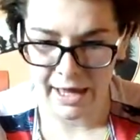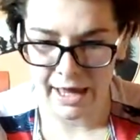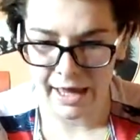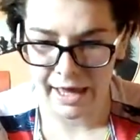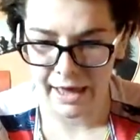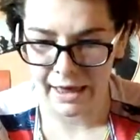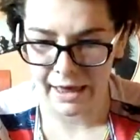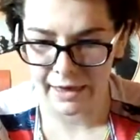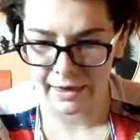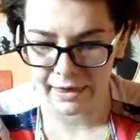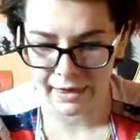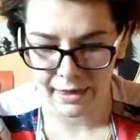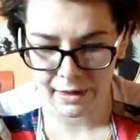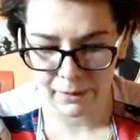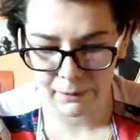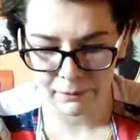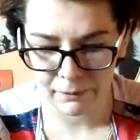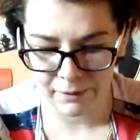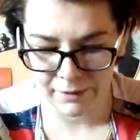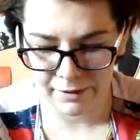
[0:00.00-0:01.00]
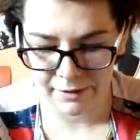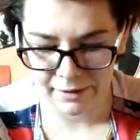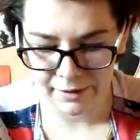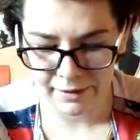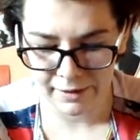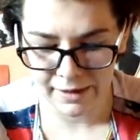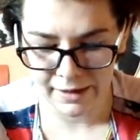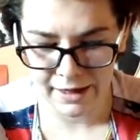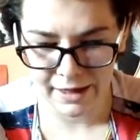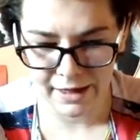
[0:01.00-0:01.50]
and that one
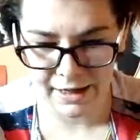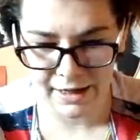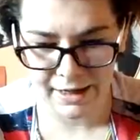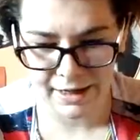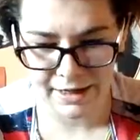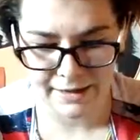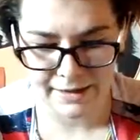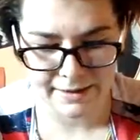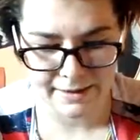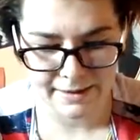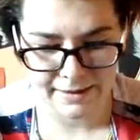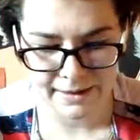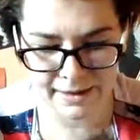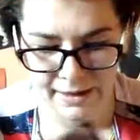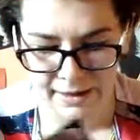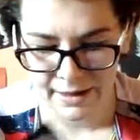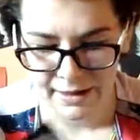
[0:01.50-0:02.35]
thing is